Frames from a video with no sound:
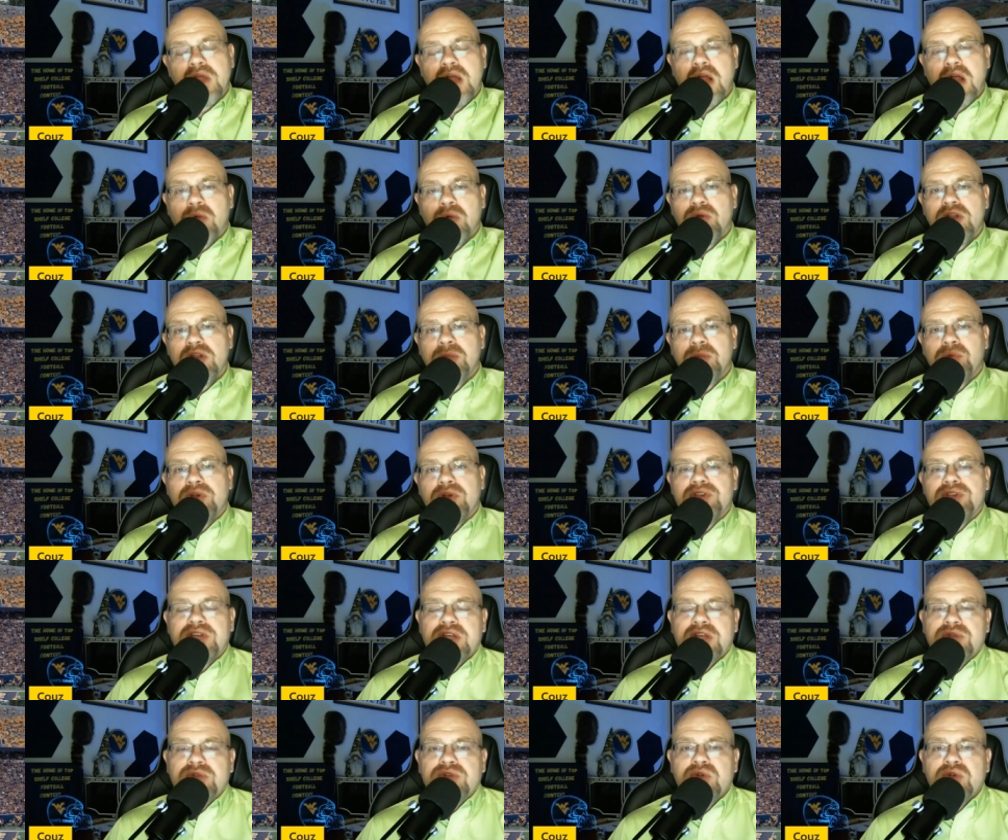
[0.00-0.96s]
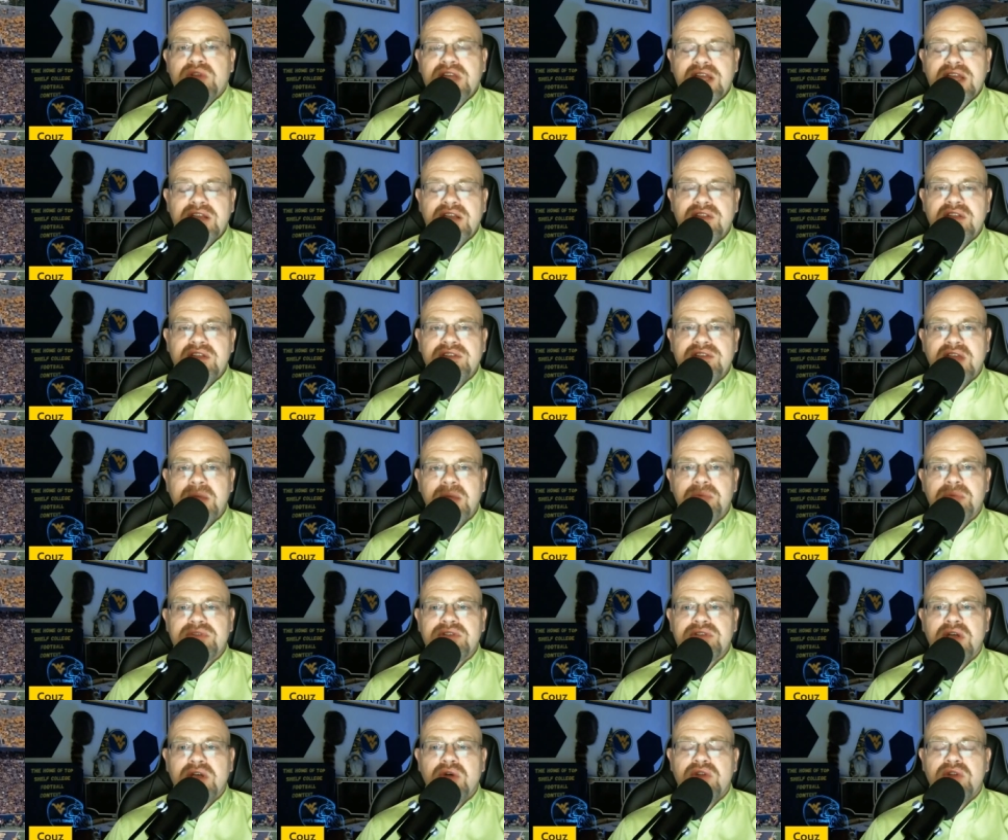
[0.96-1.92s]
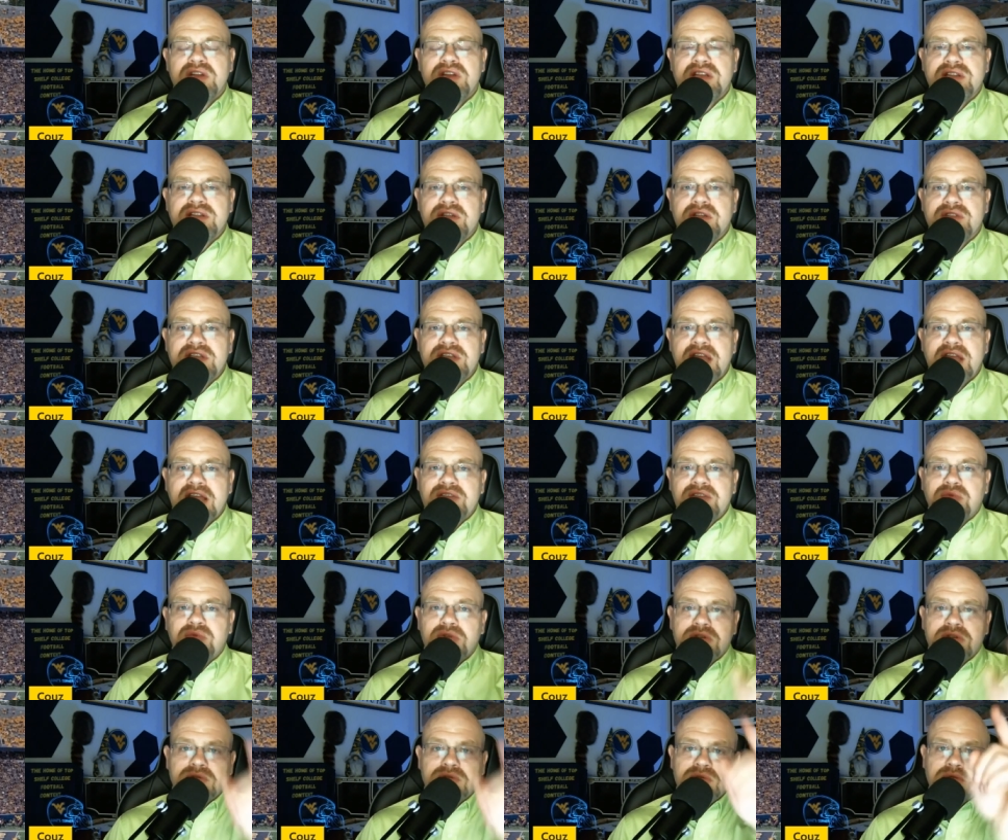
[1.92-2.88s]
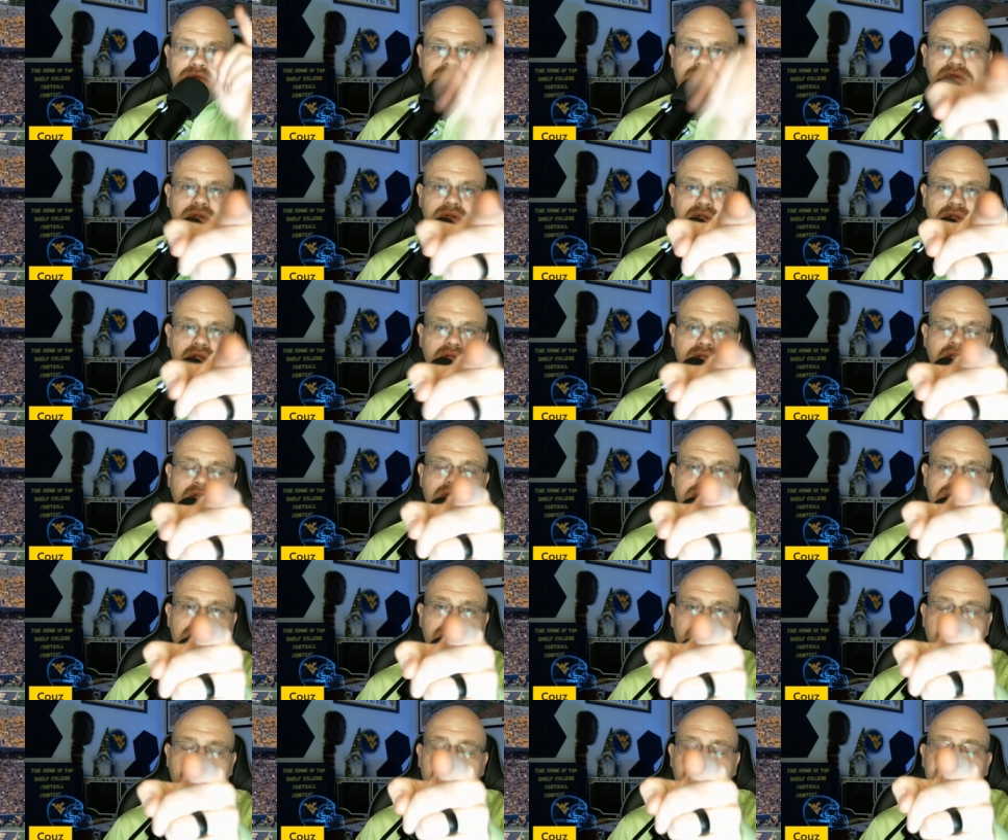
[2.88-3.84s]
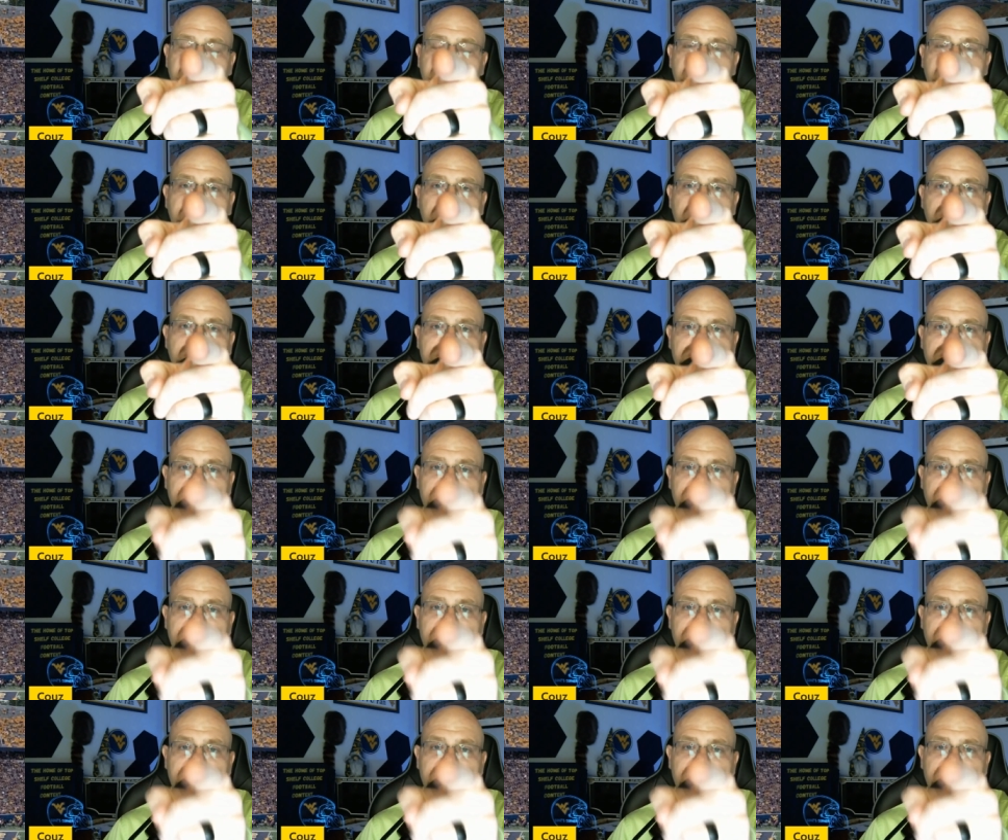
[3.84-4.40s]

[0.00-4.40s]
I really appreciate you tuning into this episode, and until the next one, Q Country Roads.